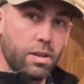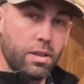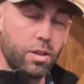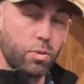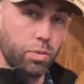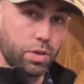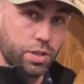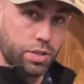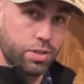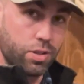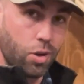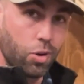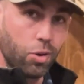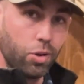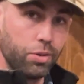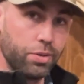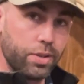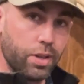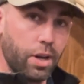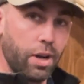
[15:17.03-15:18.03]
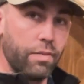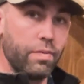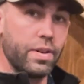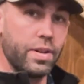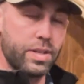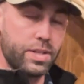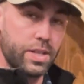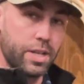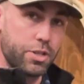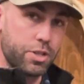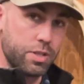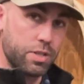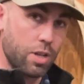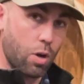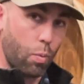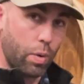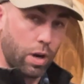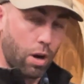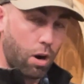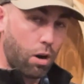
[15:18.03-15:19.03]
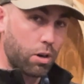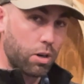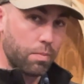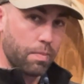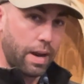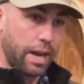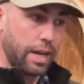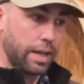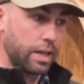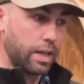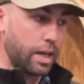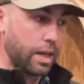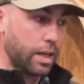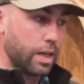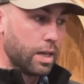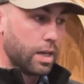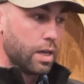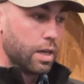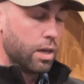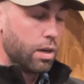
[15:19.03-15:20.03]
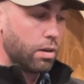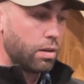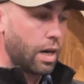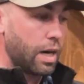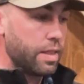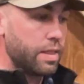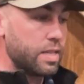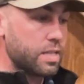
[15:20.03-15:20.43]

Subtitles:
the result of the decisions that we are making, right?